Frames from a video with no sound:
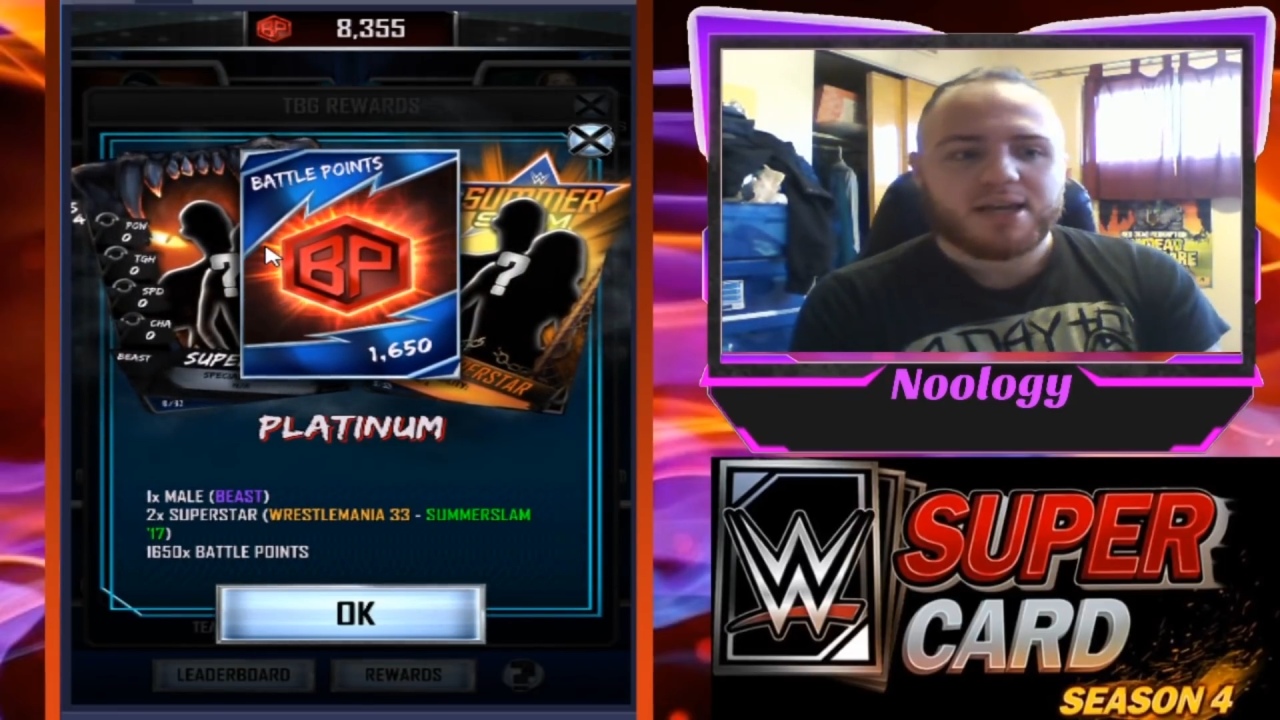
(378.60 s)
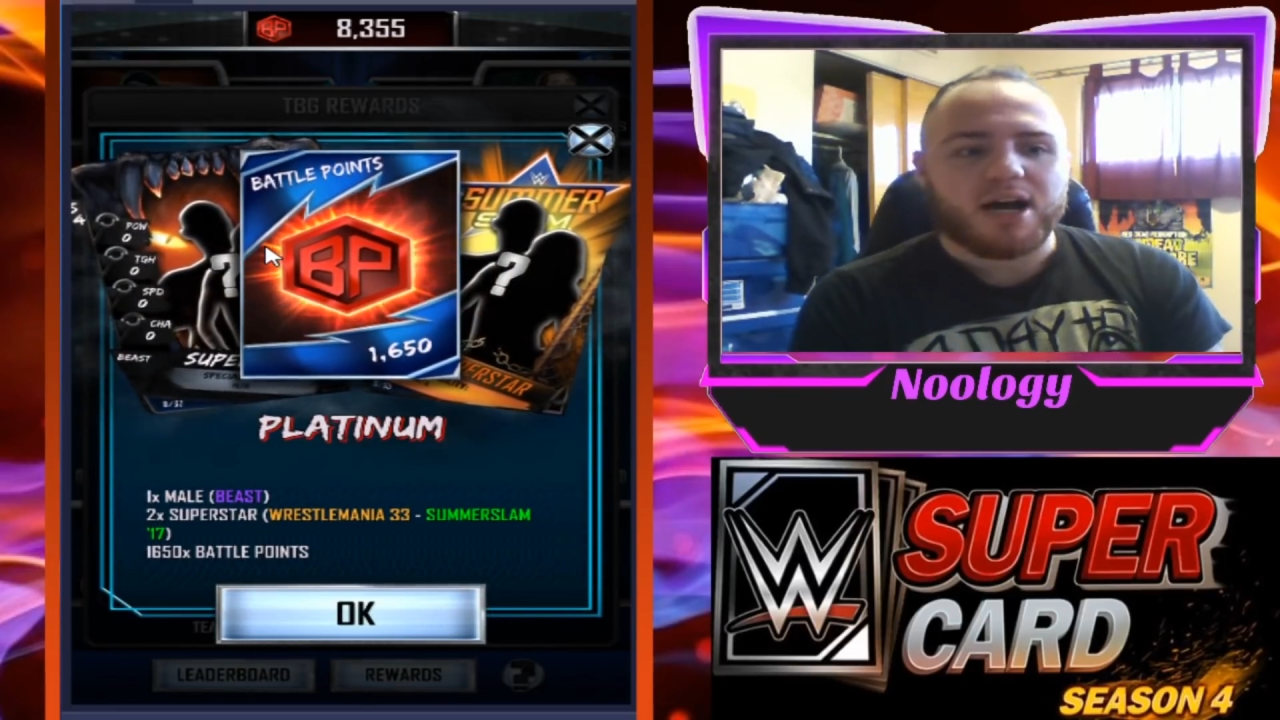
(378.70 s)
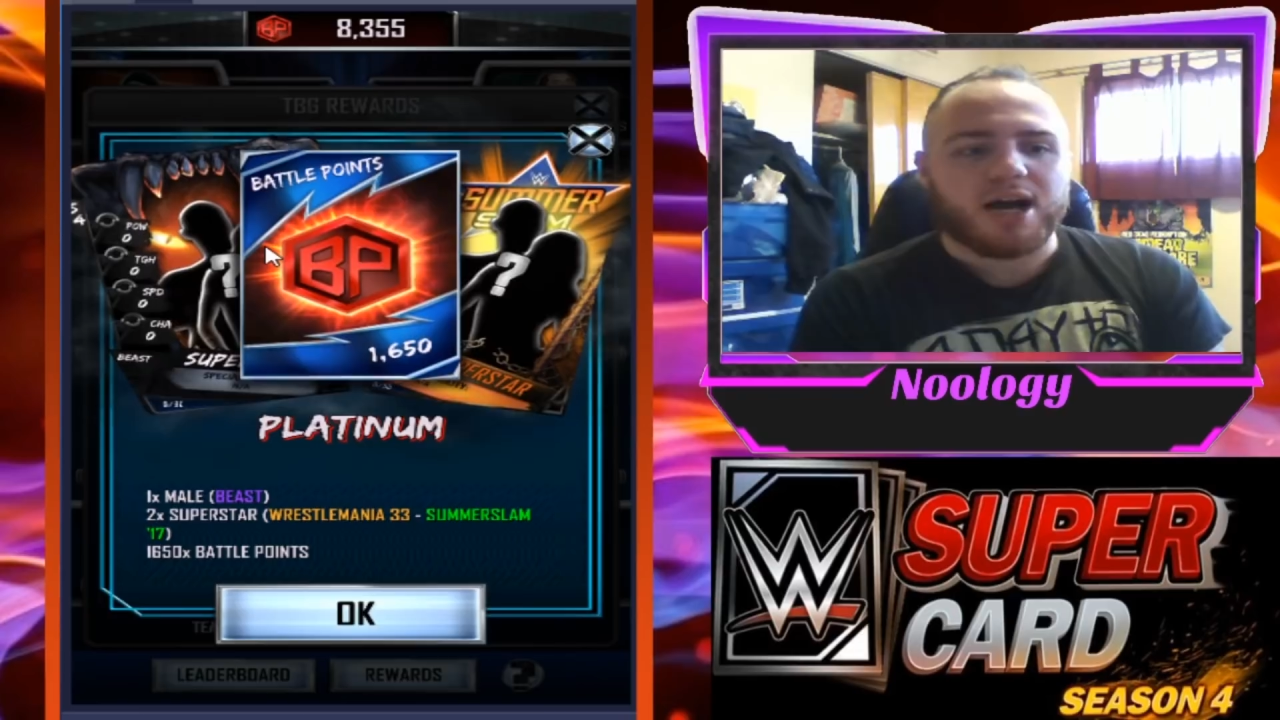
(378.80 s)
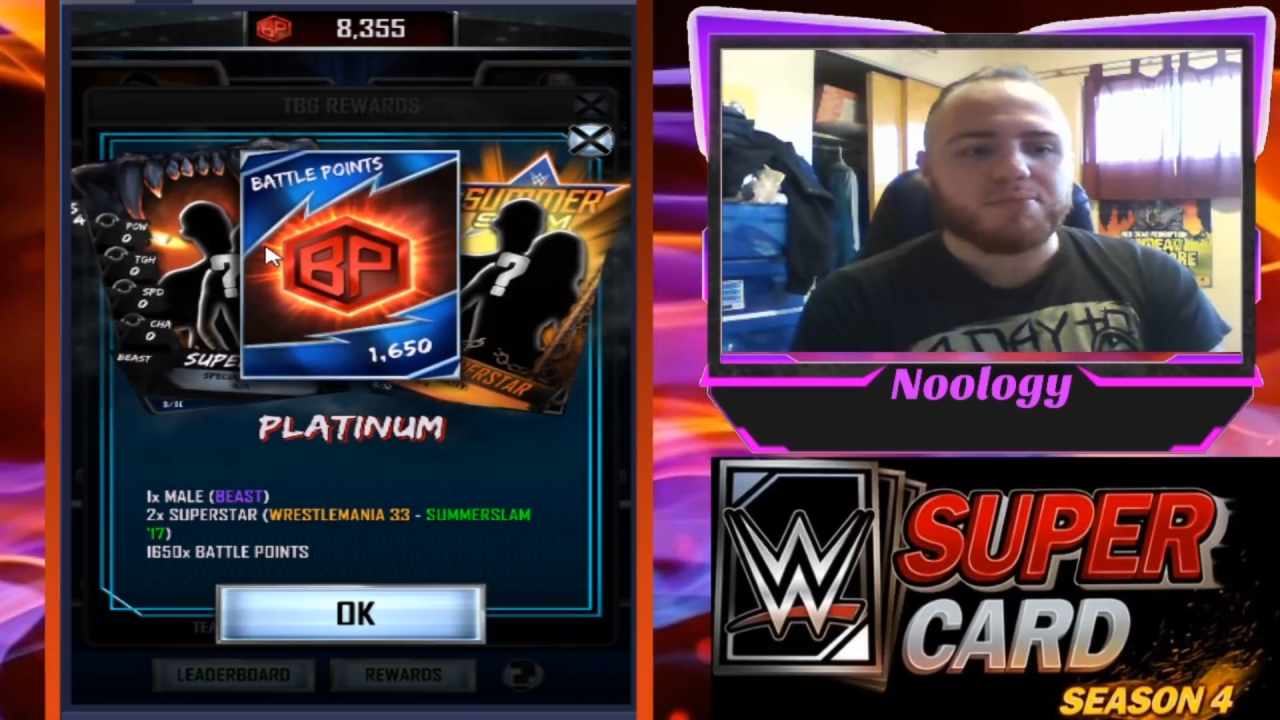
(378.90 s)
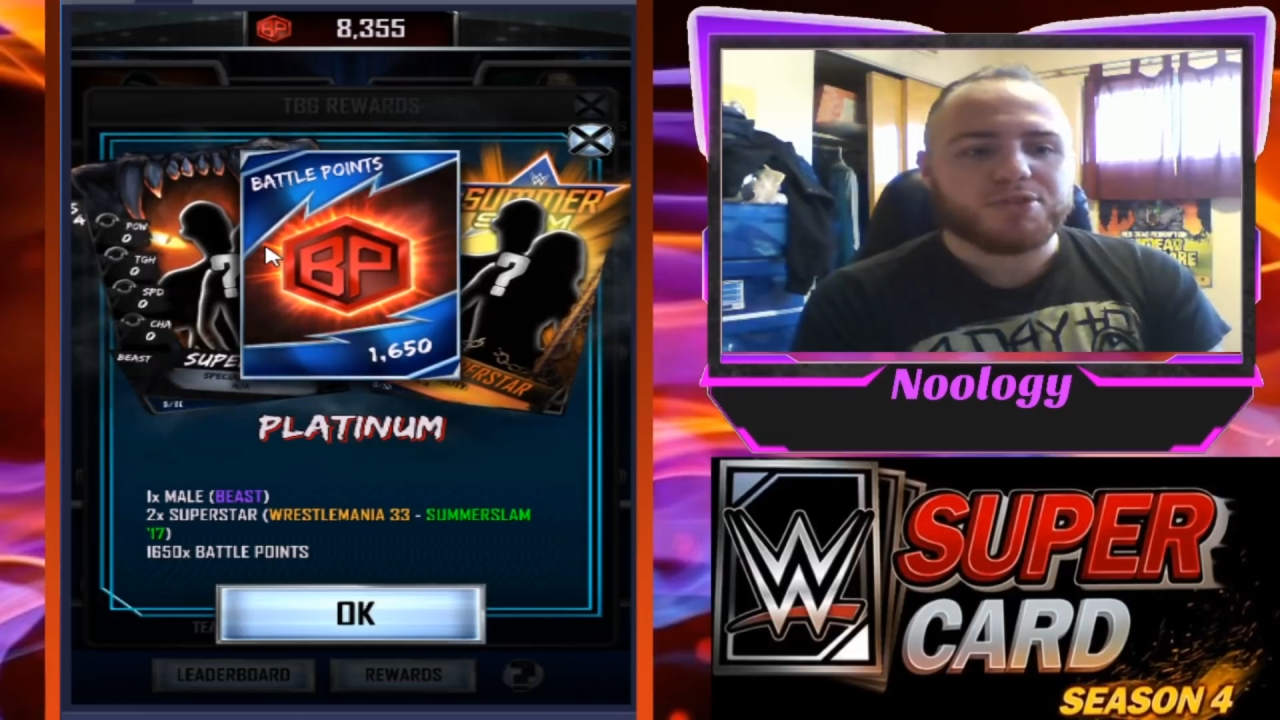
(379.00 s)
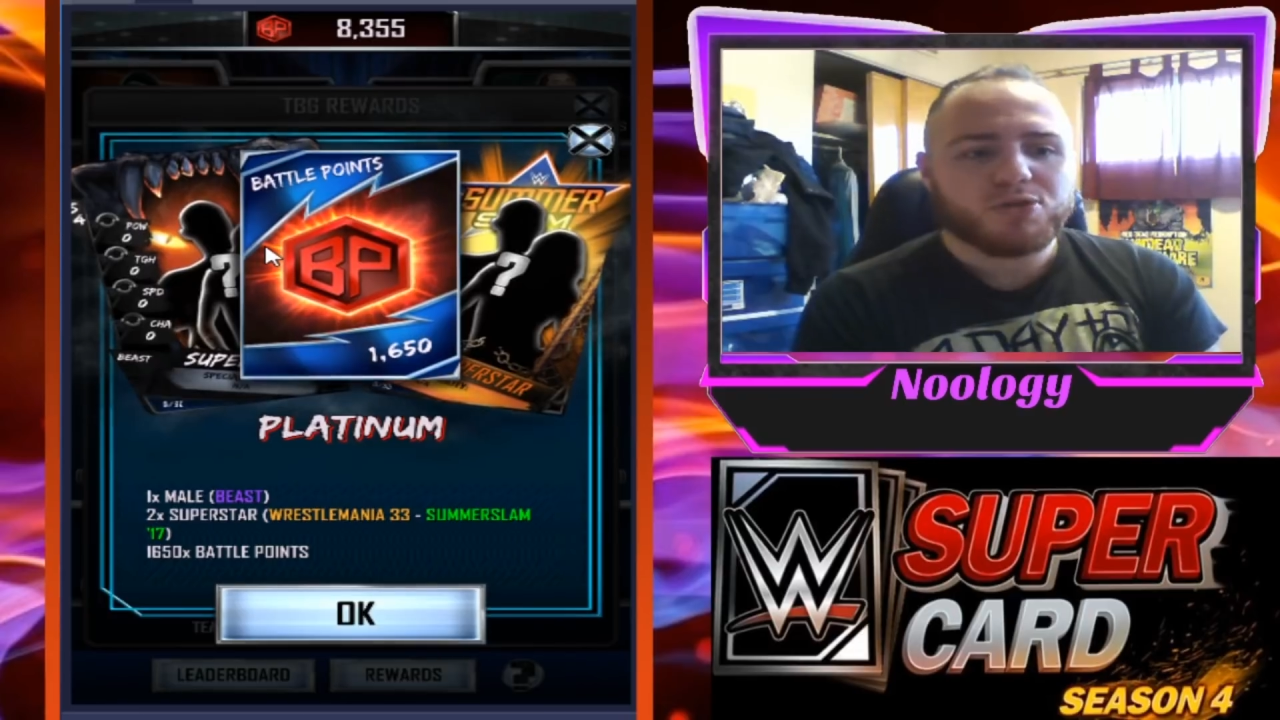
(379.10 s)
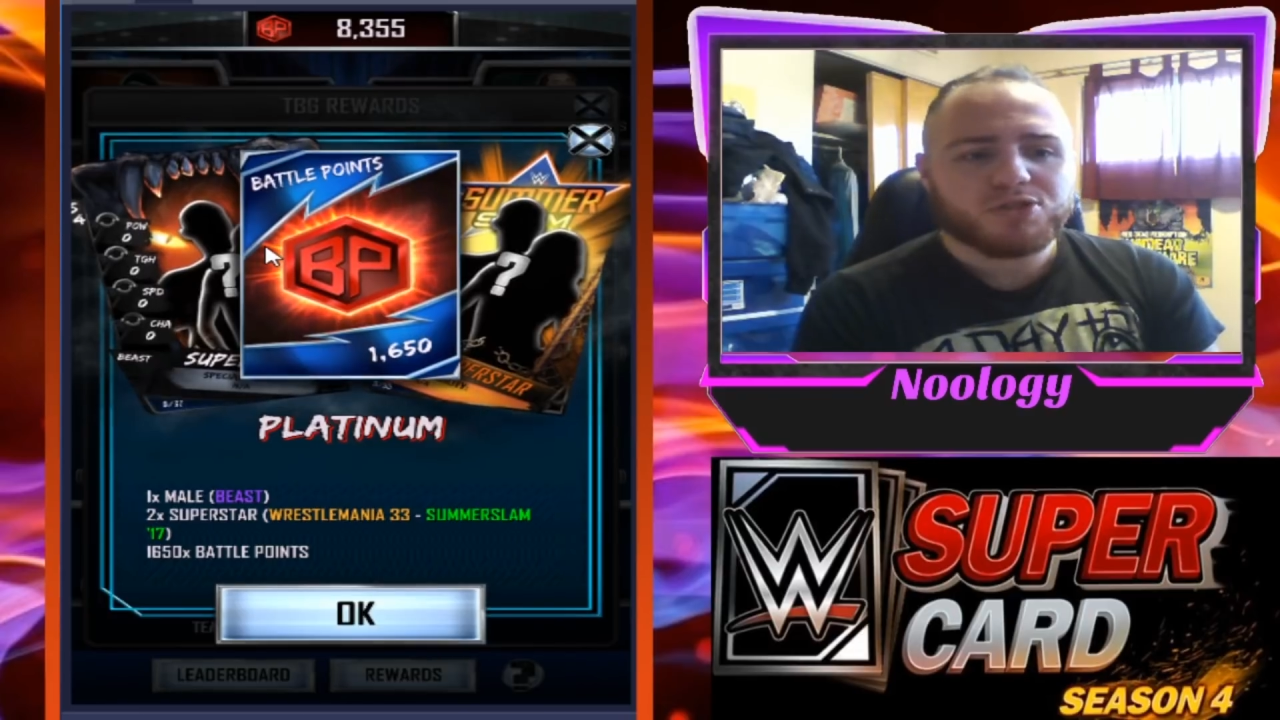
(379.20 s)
um, two